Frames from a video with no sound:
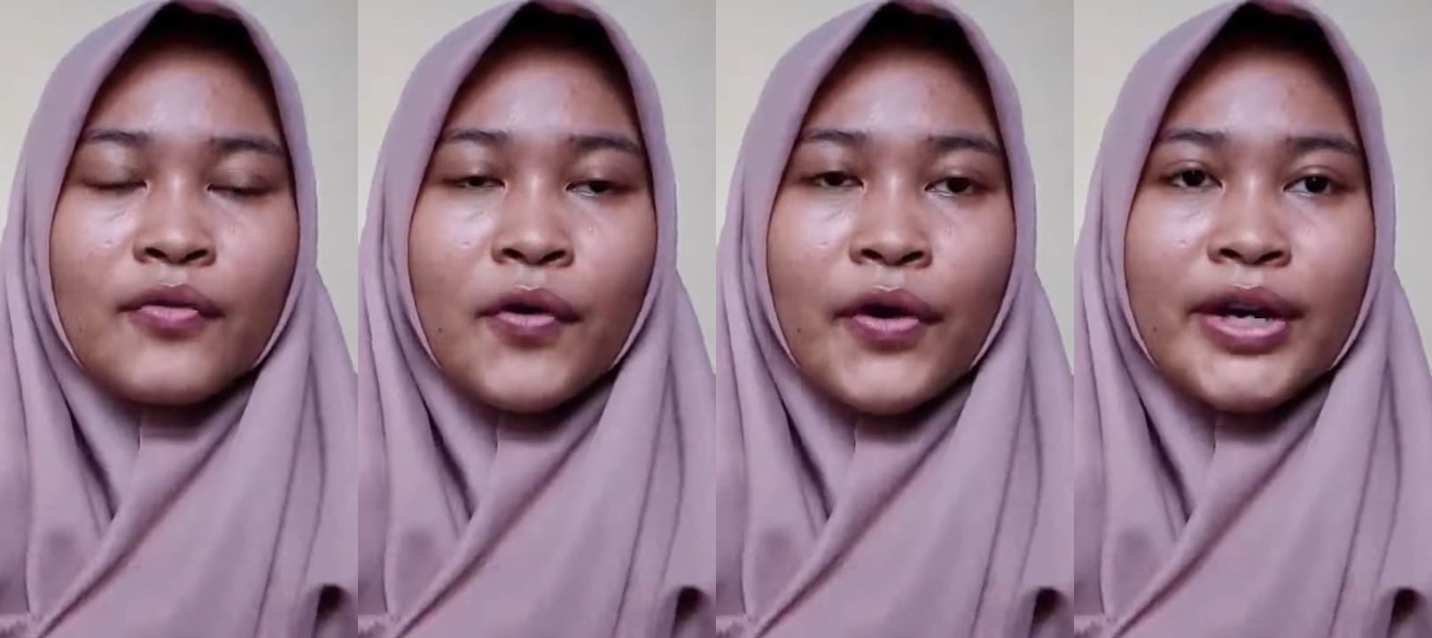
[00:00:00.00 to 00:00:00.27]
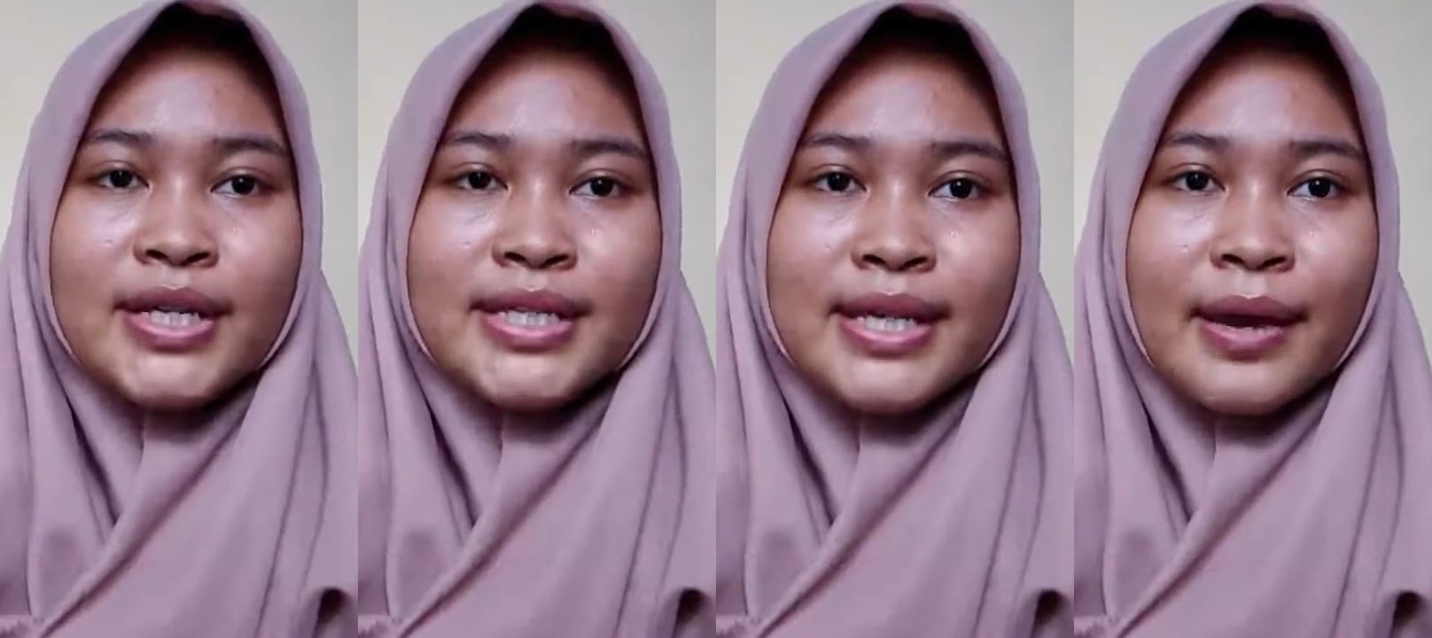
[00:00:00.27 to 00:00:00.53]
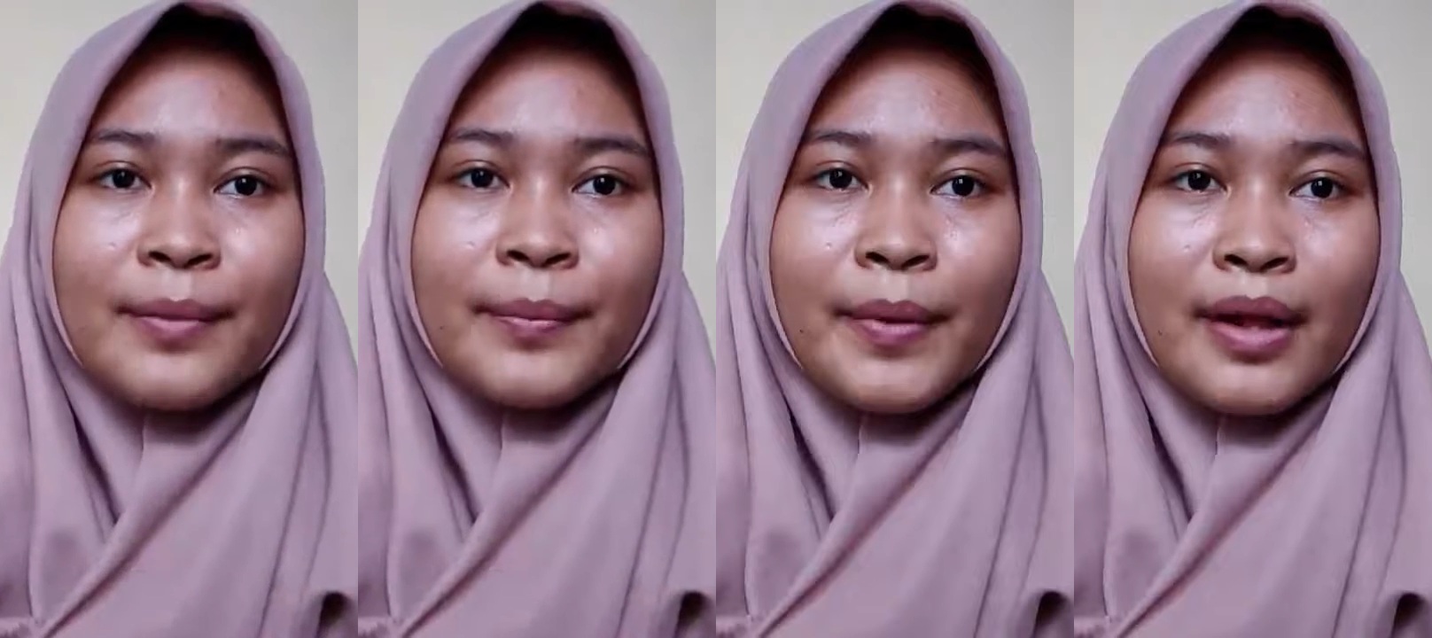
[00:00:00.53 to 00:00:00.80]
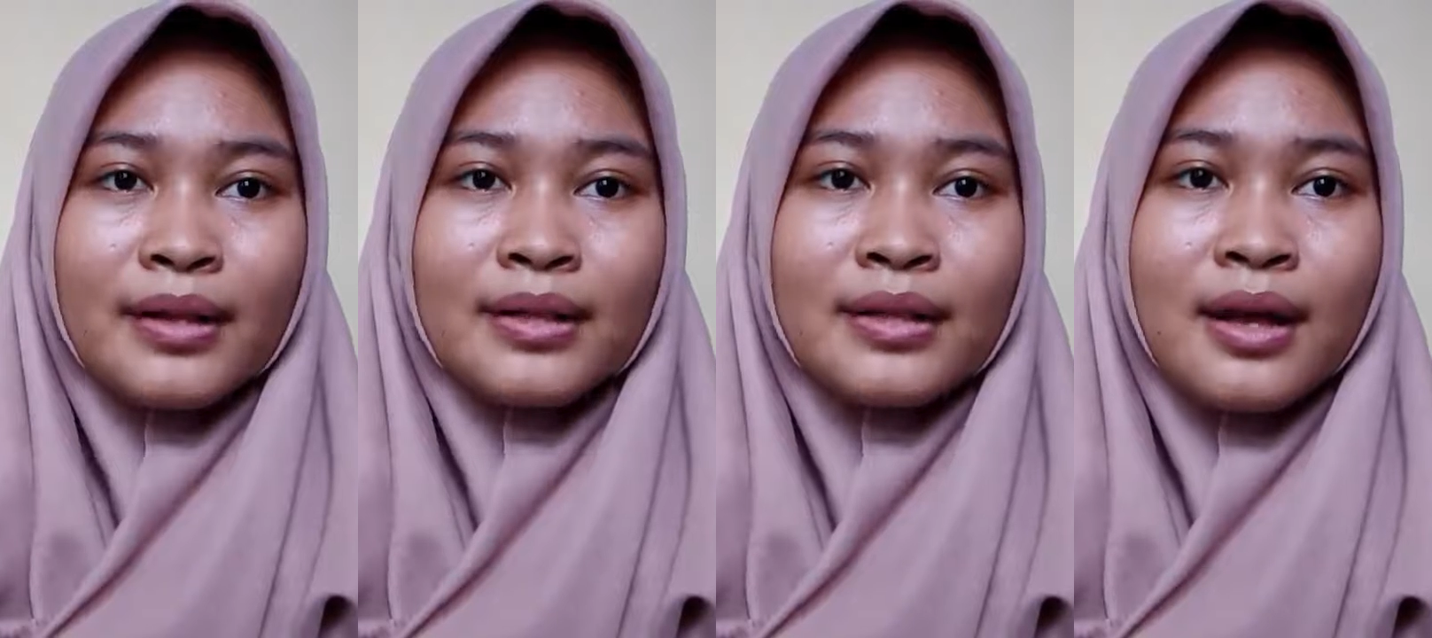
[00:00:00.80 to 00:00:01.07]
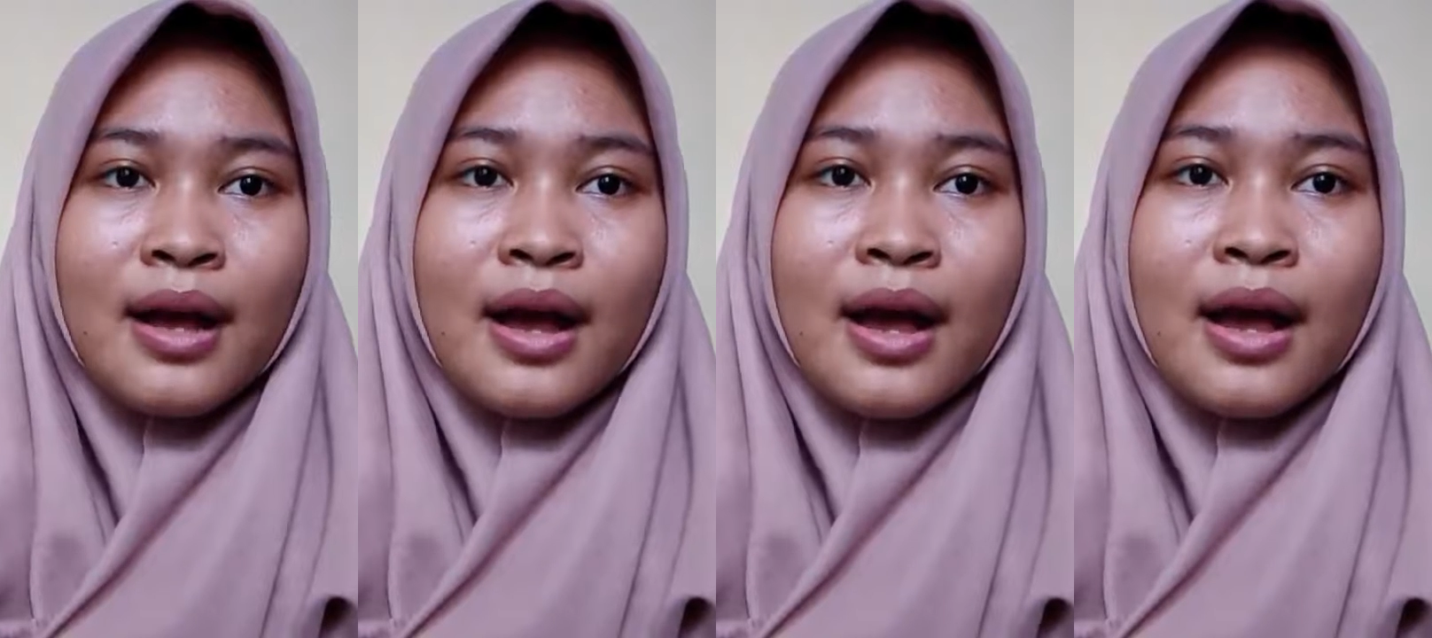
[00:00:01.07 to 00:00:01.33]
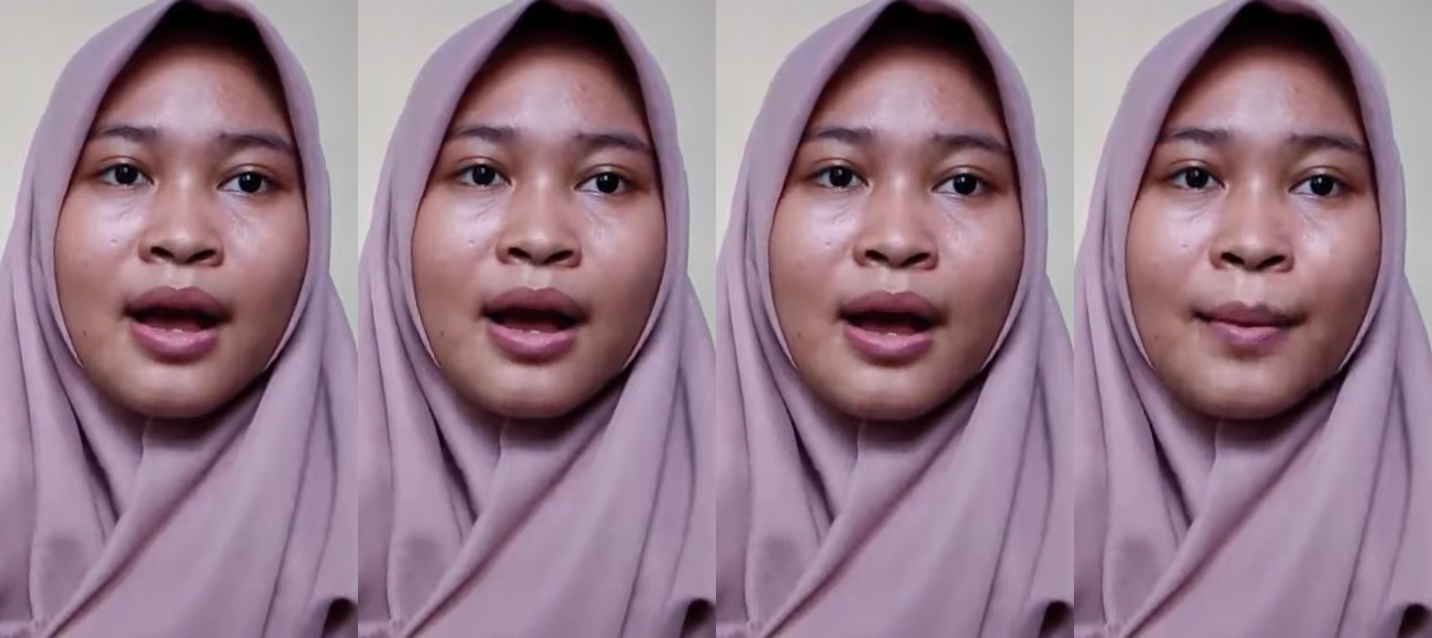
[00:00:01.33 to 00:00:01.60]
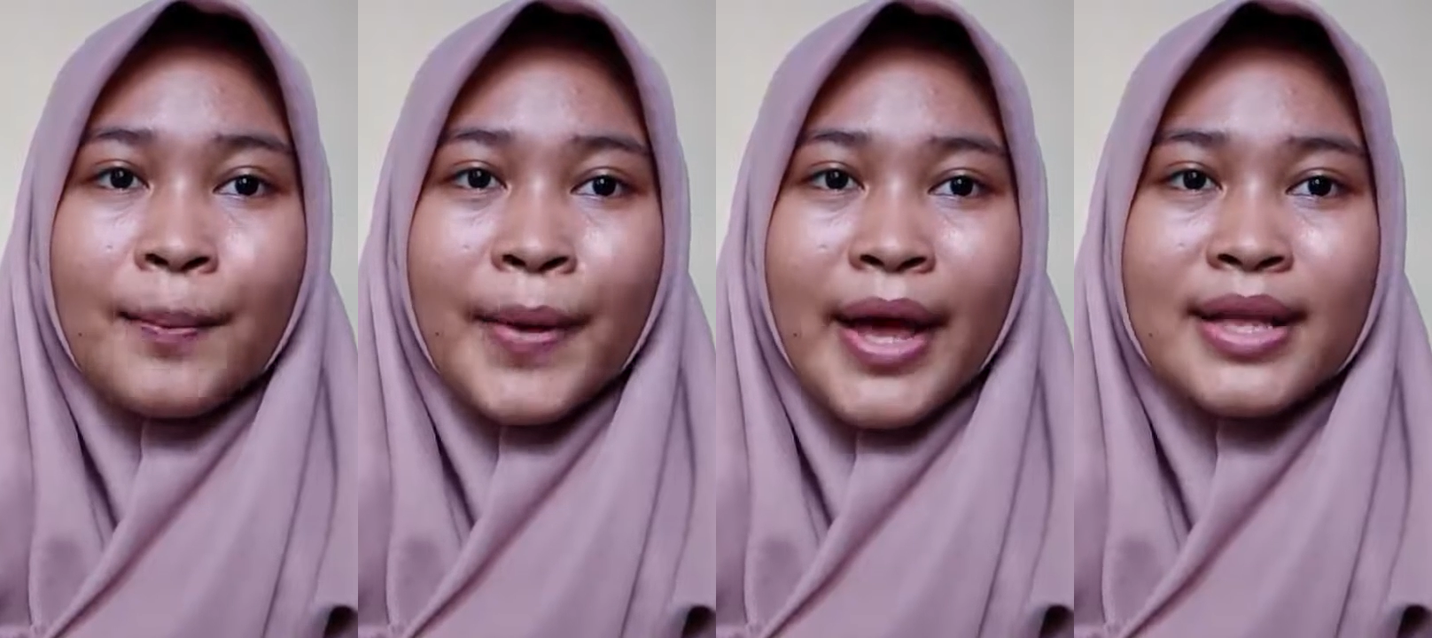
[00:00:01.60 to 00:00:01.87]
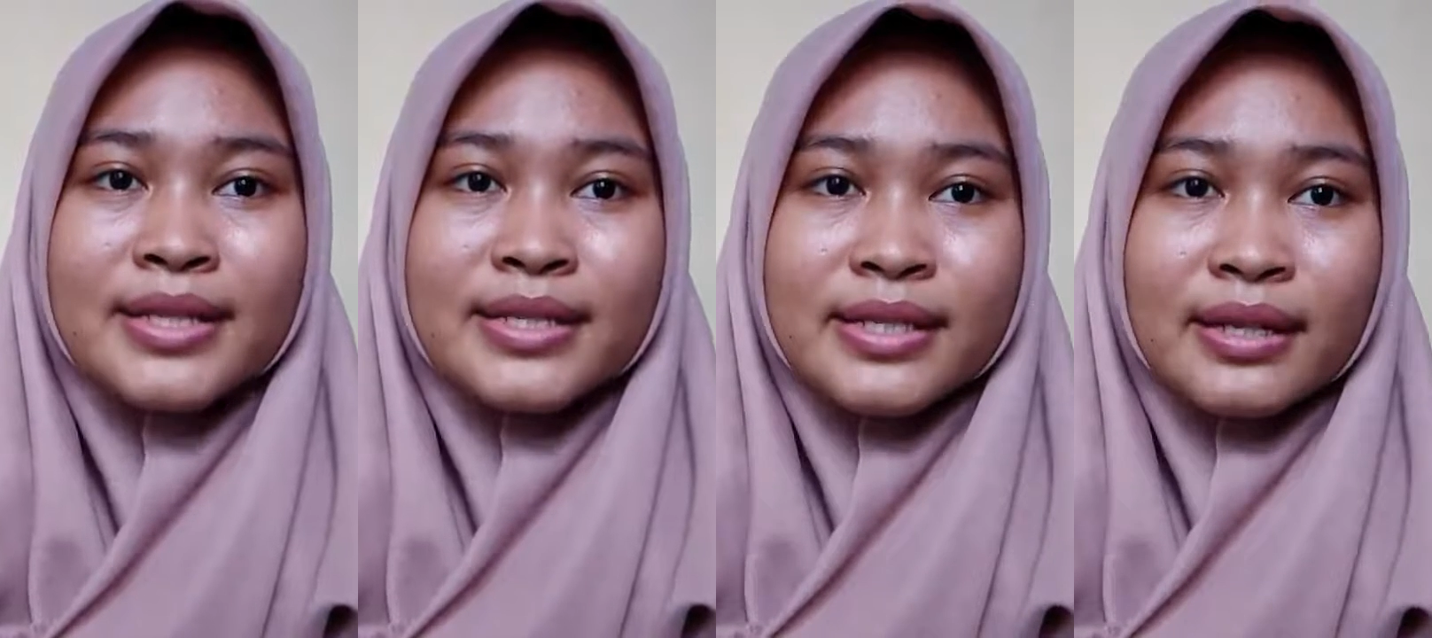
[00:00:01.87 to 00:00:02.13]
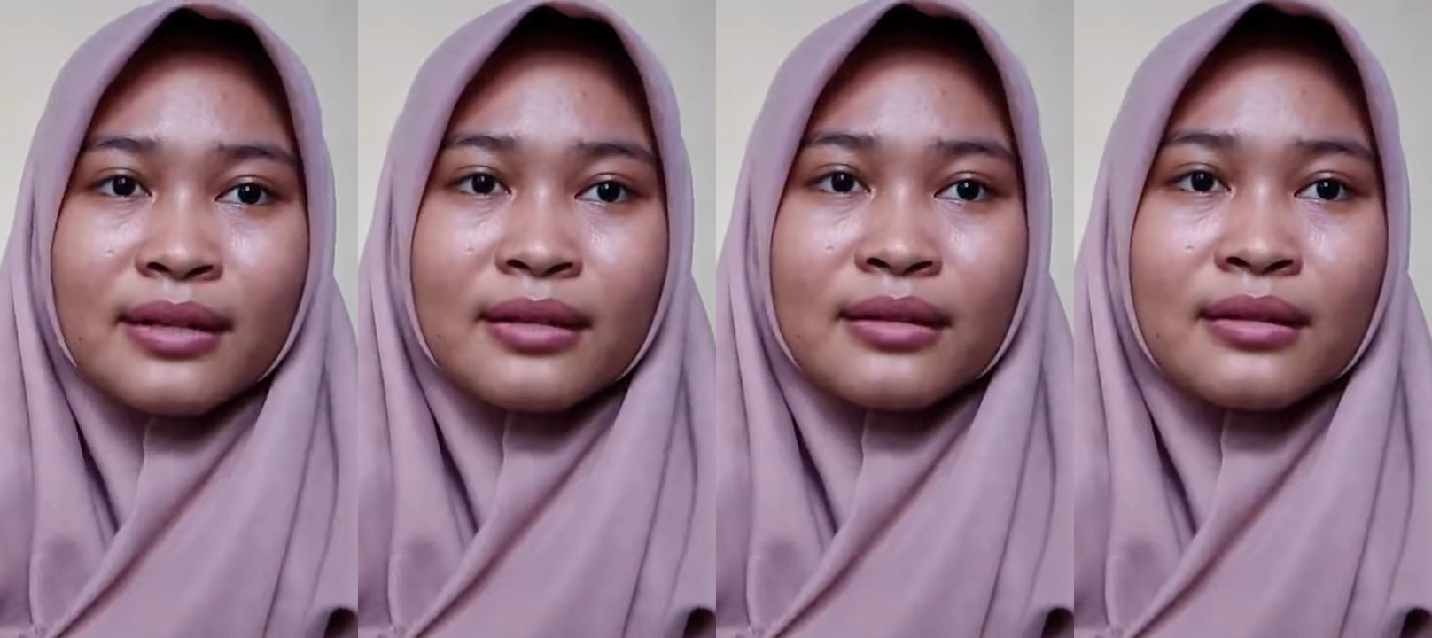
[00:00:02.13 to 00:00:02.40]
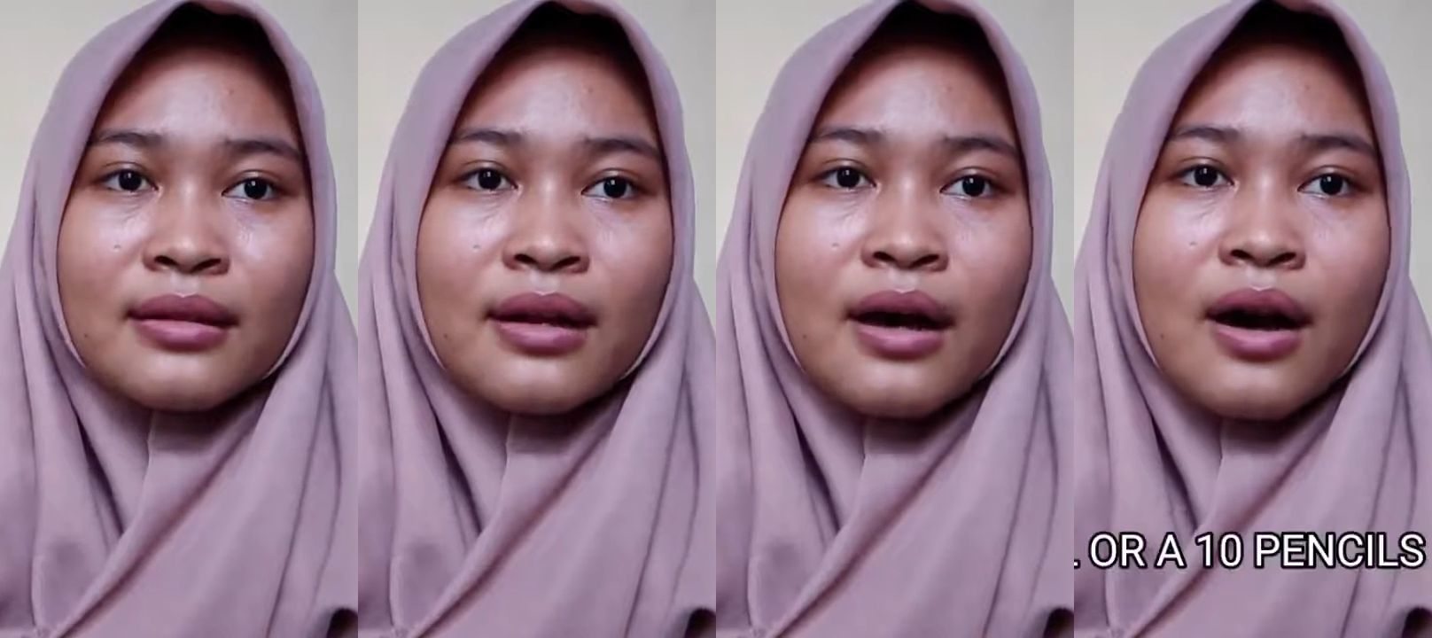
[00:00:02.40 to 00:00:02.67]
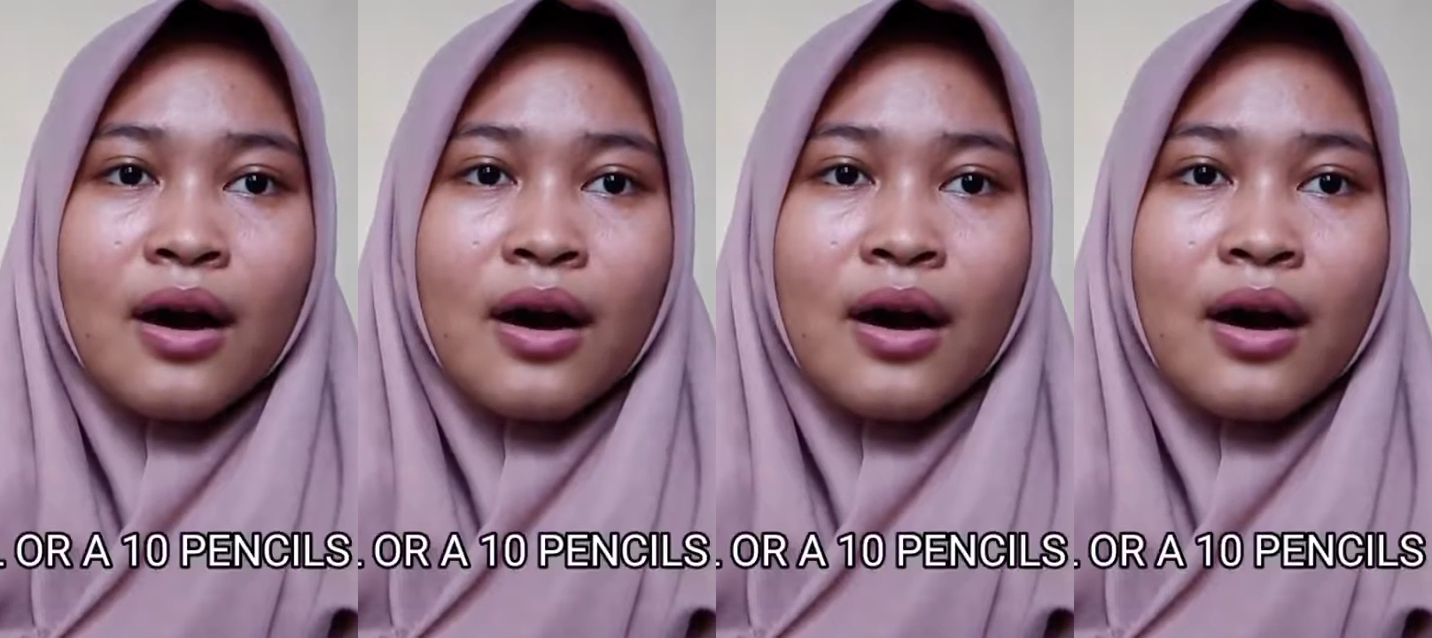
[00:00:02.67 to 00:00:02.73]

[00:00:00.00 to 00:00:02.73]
For example, a pencil